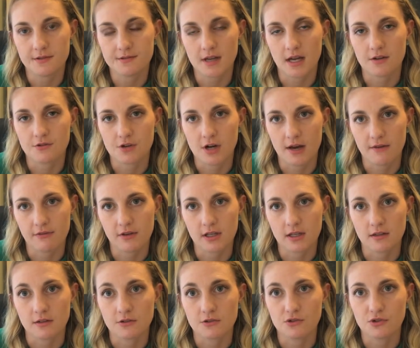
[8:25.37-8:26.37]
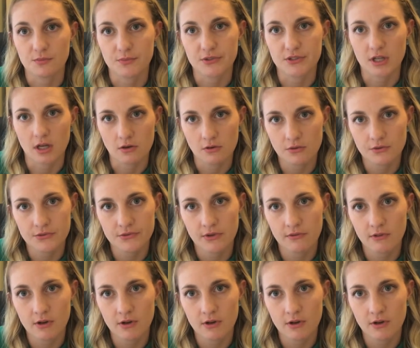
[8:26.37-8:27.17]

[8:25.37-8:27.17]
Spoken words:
sat in traffic in the stupid tunnels